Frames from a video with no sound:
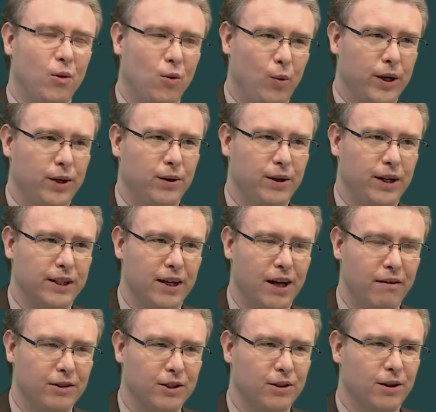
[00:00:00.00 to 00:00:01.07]
we do need to
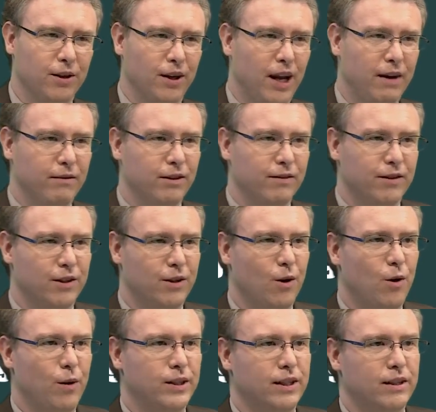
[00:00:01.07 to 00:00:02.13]
have a certain level of
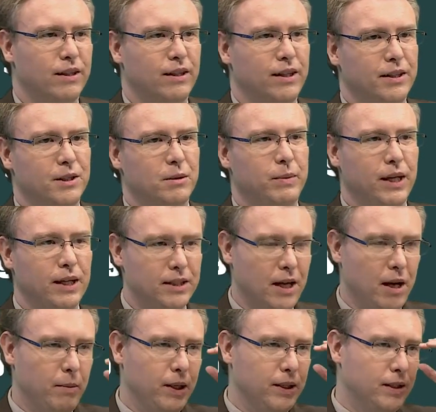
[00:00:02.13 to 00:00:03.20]
authority that needs to be
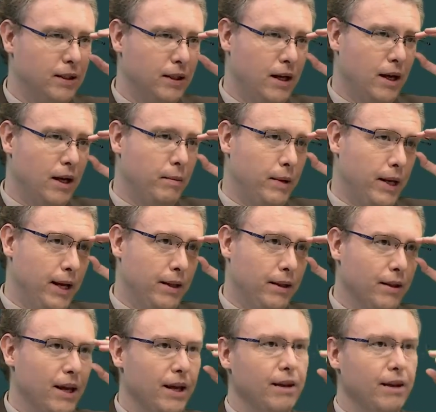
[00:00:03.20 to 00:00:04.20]
established um, in,